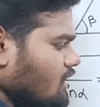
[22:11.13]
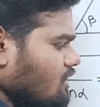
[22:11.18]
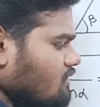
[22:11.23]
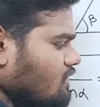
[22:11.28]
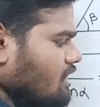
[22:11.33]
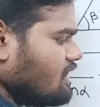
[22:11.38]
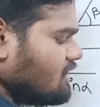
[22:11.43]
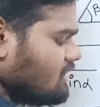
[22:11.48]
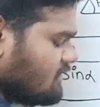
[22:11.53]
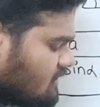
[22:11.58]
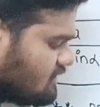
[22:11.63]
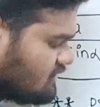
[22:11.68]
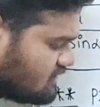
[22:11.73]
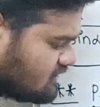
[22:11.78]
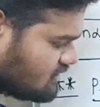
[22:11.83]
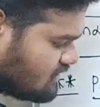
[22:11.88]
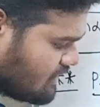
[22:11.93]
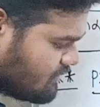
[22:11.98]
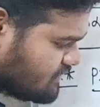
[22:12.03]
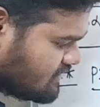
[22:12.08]
Okay,
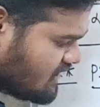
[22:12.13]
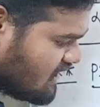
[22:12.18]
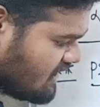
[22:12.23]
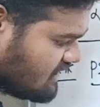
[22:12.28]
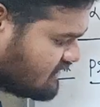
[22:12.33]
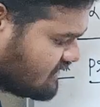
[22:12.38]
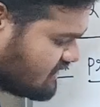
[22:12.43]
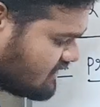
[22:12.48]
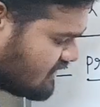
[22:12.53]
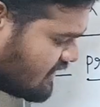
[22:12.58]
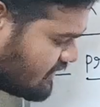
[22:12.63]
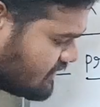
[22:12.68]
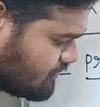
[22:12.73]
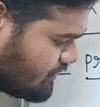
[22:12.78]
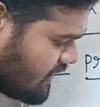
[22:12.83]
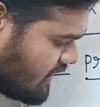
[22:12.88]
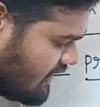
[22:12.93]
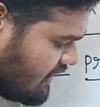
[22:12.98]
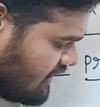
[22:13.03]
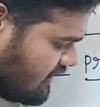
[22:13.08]
so I'm just
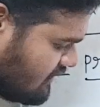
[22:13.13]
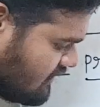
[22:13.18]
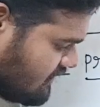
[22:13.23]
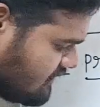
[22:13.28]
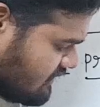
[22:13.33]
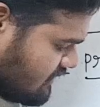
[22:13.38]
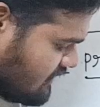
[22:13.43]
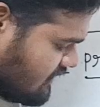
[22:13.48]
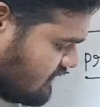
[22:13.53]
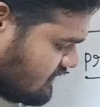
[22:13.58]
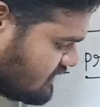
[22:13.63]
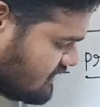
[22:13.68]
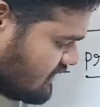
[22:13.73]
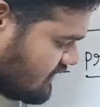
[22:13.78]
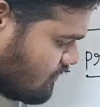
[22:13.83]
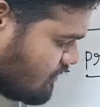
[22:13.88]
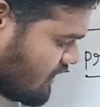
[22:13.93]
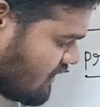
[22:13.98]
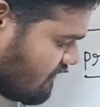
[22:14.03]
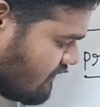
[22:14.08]
expanding this
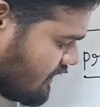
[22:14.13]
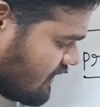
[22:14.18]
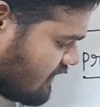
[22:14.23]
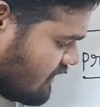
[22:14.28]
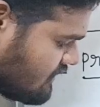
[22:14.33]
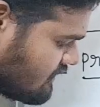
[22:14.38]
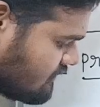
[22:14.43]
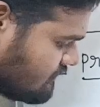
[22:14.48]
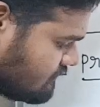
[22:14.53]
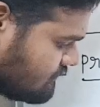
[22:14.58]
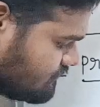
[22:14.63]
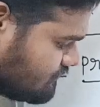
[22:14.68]
C bar vector.